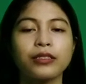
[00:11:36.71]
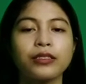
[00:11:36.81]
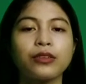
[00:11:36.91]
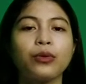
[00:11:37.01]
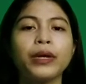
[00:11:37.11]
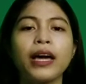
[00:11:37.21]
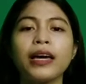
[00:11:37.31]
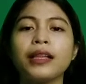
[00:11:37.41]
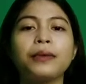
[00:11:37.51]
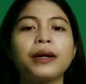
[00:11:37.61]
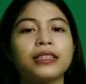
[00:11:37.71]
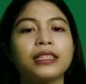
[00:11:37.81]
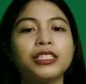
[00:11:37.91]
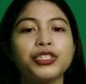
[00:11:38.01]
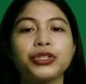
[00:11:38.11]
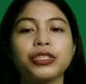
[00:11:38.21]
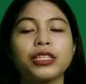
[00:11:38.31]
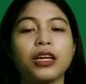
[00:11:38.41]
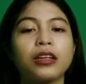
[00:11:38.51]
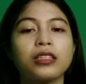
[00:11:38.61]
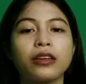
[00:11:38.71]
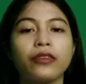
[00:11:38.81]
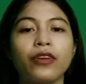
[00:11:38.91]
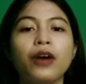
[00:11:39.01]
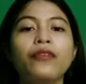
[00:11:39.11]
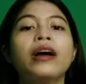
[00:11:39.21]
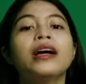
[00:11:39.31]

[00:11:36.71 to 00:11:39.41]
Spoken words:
So, Mikhail Bakhtin introduced the concept of